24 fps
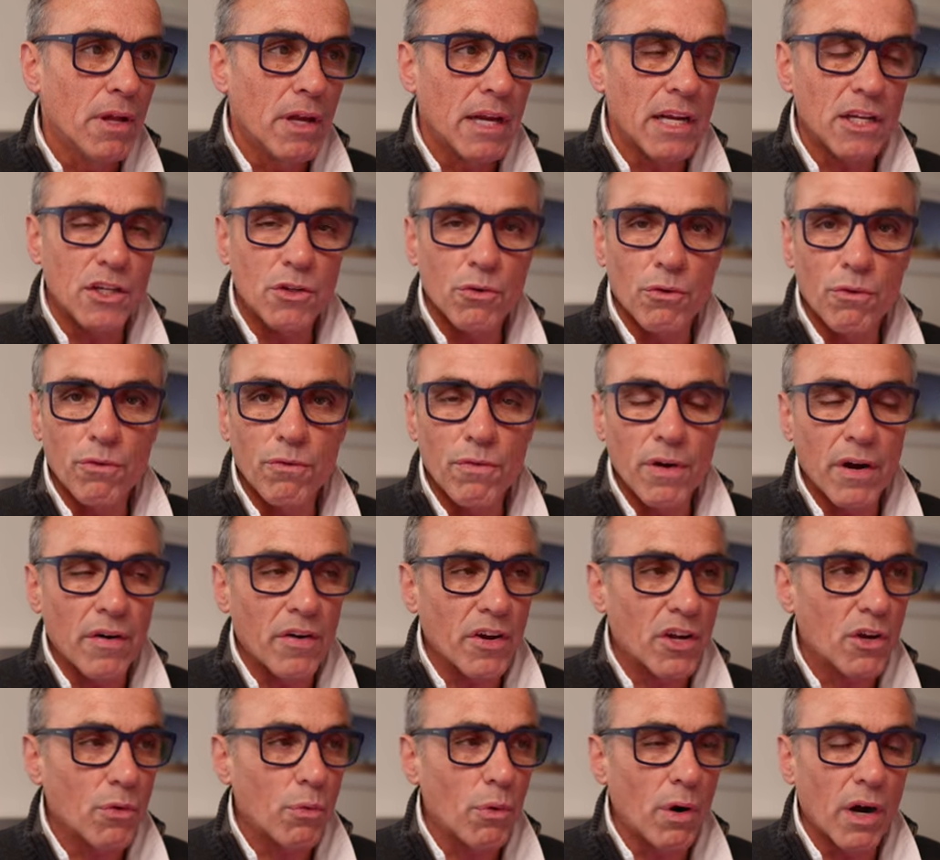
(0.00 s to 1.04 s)
It's all
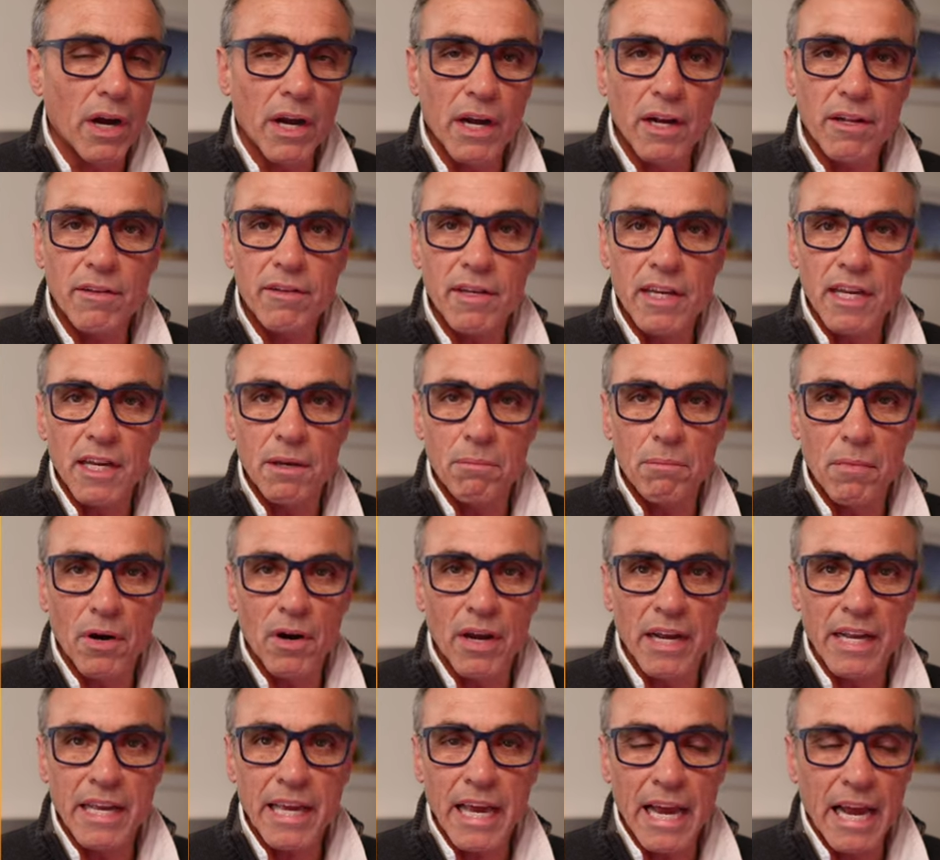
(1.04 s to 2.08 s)
very quiet in
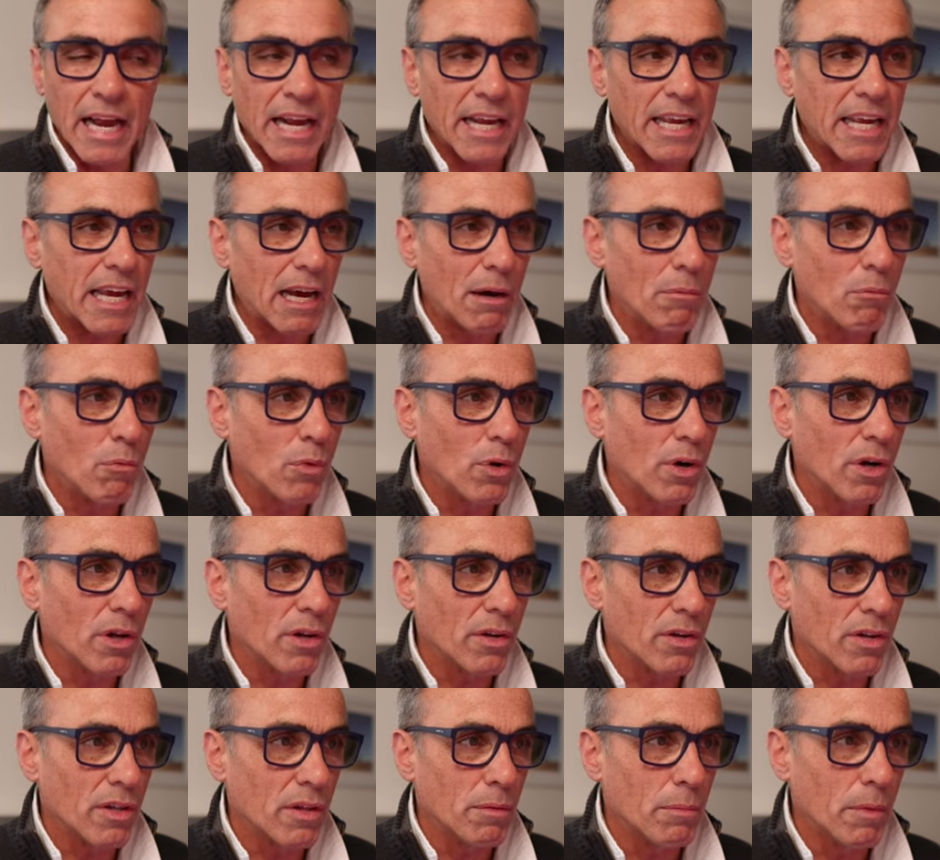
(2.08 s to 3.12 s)
my cat cam
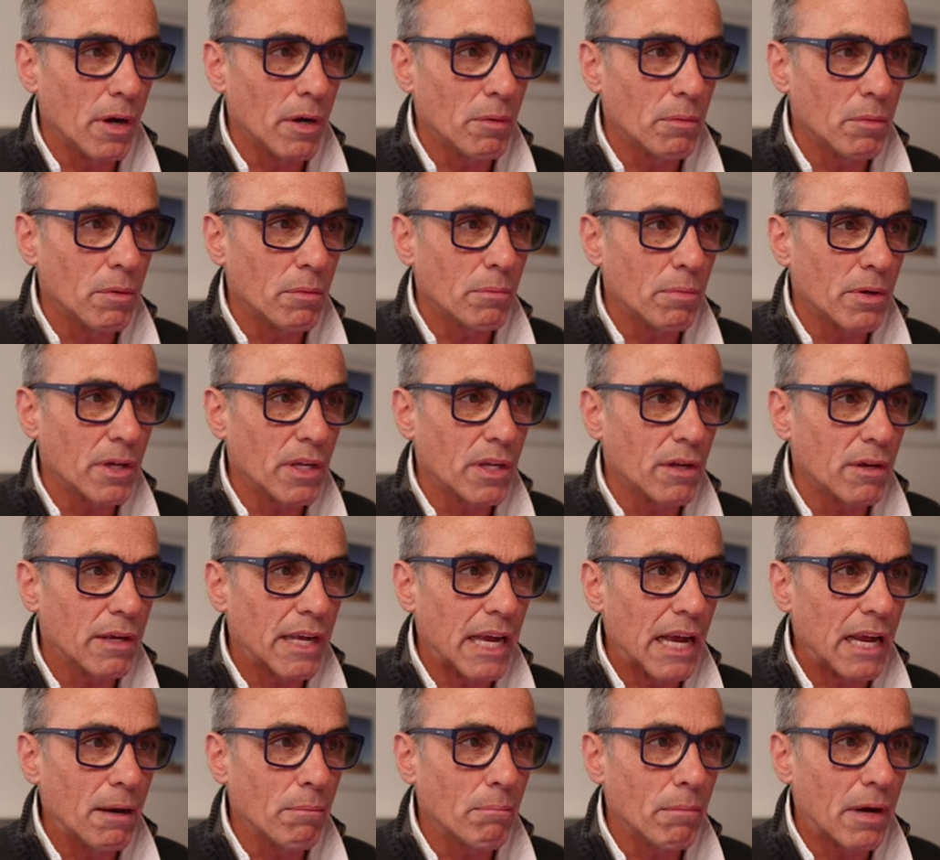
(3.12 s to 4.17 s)
world at the moment, but you
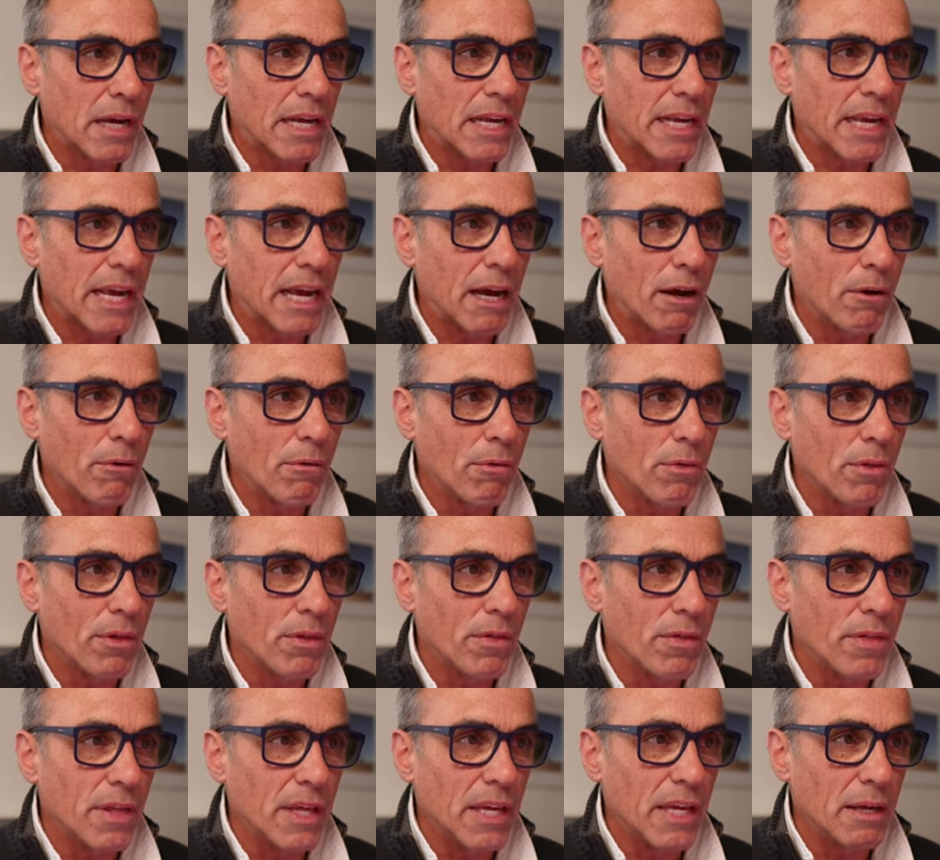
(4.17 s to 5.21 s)
can make out
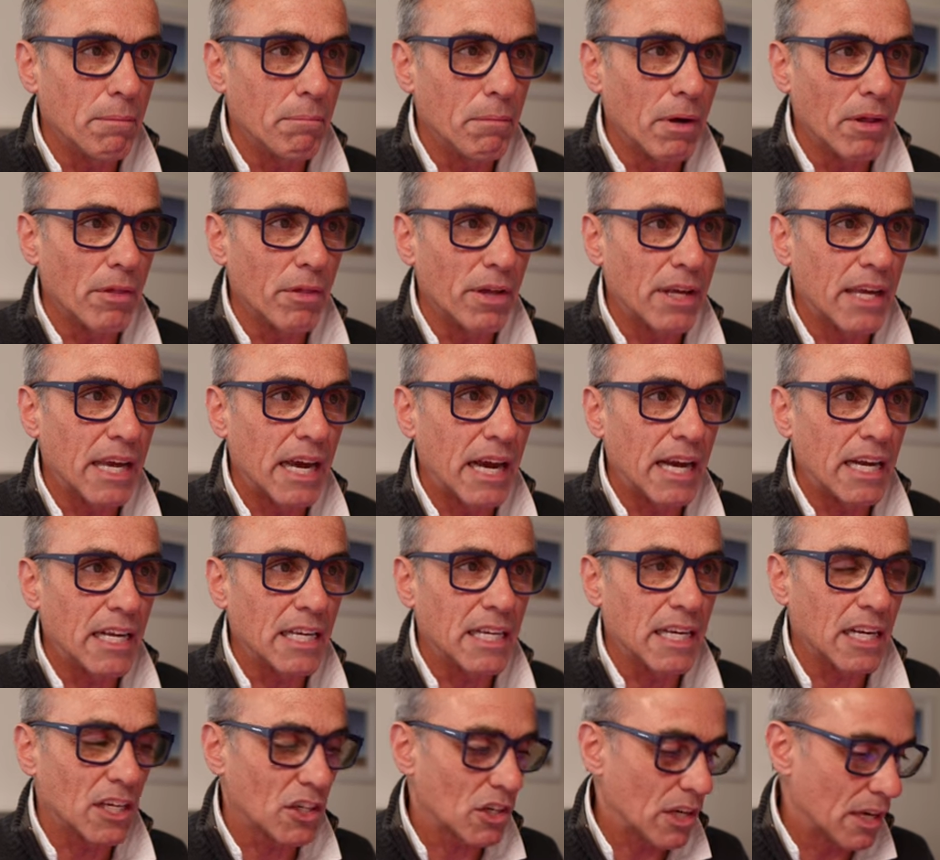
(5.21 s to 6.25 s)
that the mother cat
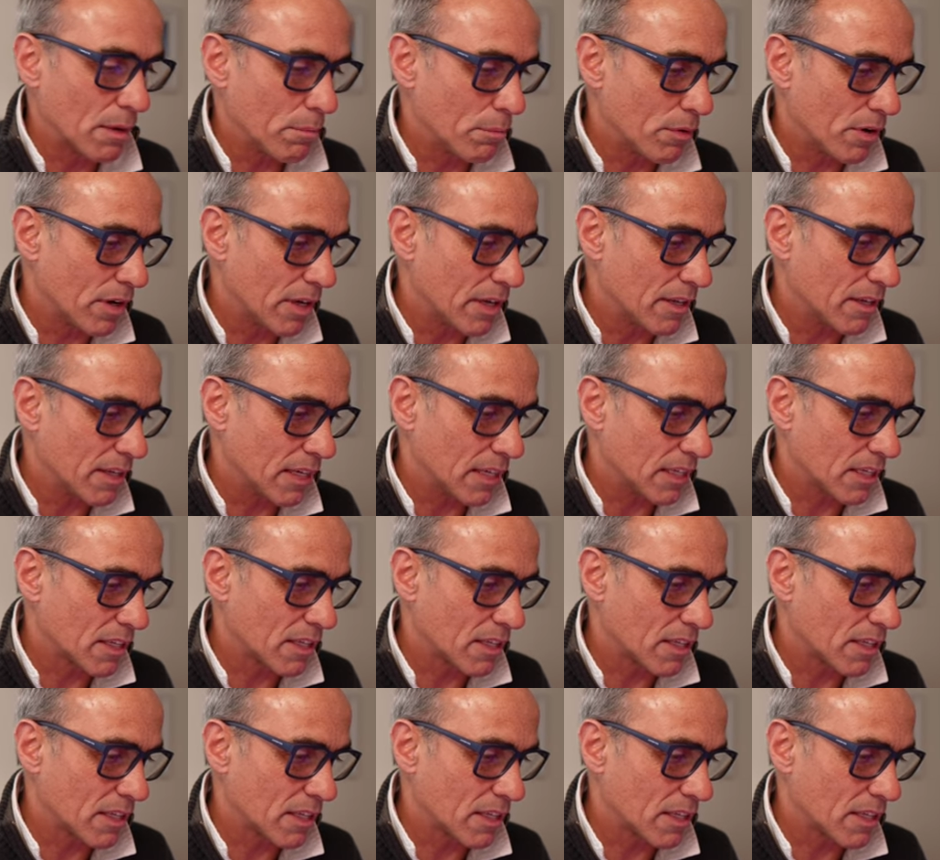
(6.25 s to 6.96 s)
is actually breathing.